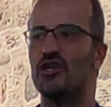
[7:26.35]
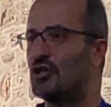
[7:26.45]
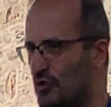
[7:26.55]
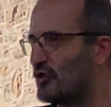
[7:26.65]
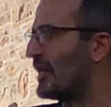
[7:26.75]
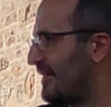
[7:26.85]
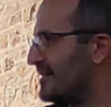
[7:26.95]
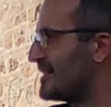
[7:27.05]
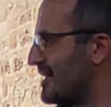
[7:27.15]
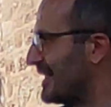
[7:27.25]
Usually
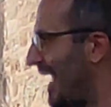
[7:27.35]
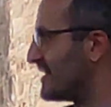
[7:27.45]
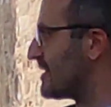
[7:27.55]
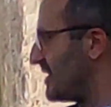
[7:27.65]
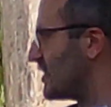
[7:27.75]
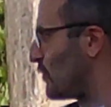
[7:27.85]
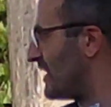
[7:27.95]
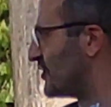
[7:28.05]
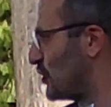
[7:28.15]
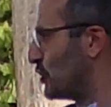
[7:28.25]
this is the case, this is where
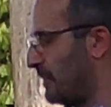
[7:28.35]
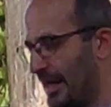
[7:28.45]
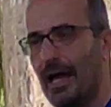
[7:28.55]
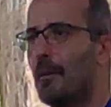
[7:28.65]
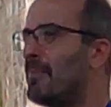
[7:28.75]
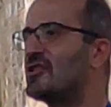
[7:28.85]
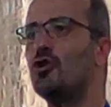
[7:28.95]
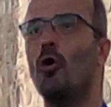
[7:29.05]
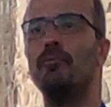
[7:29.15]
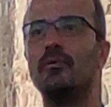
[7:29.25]
it should be. But
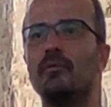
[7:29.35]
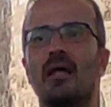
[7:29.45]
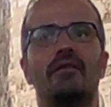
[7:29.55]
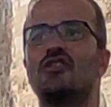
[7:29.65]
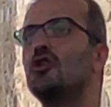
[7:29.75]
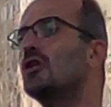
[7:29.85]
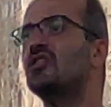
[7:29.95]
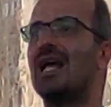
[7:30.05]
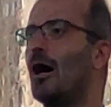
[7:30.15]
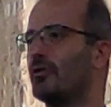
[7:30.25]
no, there's no
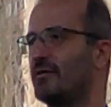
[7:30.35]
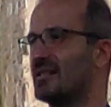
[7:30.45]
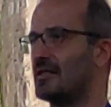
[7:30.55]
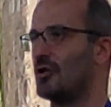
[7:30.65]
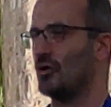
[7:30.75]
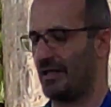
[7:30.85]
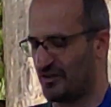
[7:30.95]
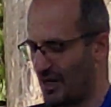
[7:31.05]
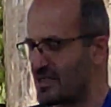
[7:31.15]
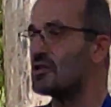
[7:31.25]
South Macedonia,
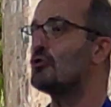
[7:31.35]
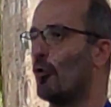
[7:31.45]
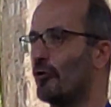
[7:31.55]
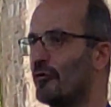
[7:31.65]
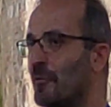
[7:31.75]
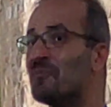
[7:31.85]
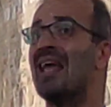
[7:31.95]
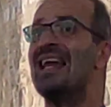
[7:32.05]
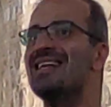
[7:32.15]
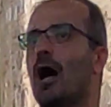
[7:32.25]
just North.
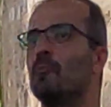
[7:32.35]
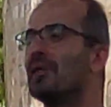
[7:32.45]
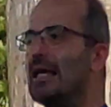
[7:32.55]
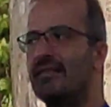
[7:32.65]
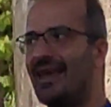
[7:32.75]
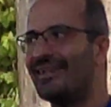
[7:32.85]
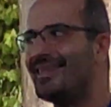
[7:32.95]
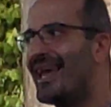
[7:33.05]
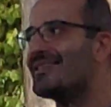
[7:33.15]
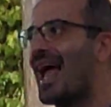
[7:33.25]
Now, the
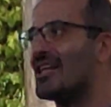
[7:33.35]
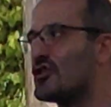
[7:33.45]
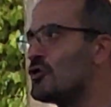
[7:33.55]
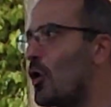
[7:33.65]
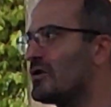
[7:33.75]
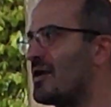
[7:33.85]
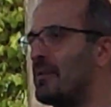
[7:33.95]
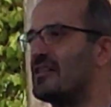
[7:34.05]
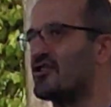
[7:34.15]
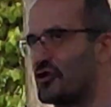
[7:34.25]
idea is, I do know it's a
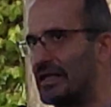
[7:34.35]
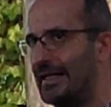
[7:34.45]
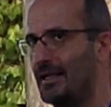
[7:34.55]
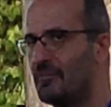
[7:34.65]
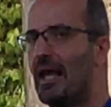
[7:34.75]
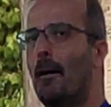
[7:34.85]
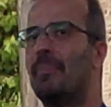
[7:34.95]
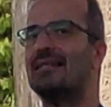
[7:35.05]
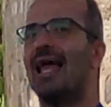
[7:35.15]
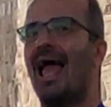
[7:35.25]
bit tricky,
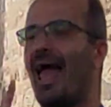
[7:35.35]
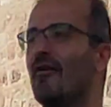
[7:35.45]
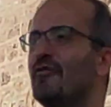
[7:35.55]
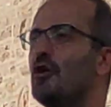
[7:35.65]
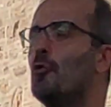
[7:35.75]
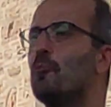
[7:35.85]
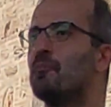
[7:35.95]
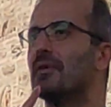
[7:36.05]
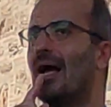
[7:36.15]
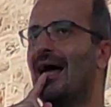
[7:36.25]
but have you
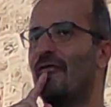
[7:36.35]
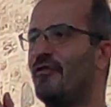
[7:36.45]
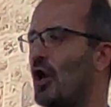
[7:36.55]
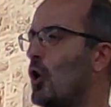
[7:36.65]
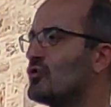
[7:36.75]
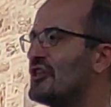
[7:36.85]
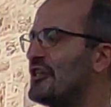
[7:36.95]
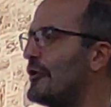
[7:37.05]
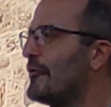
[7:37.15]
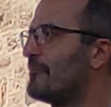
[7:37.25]
flown
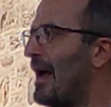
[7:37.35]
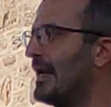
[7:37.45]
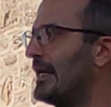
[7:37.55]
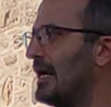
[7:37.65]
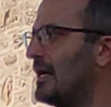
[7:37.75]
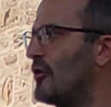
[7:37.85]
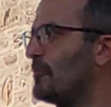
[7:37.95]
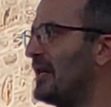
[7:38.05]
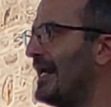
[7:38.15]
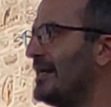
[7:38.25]
here by
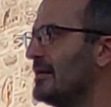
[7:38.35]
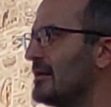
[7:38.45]
airplane?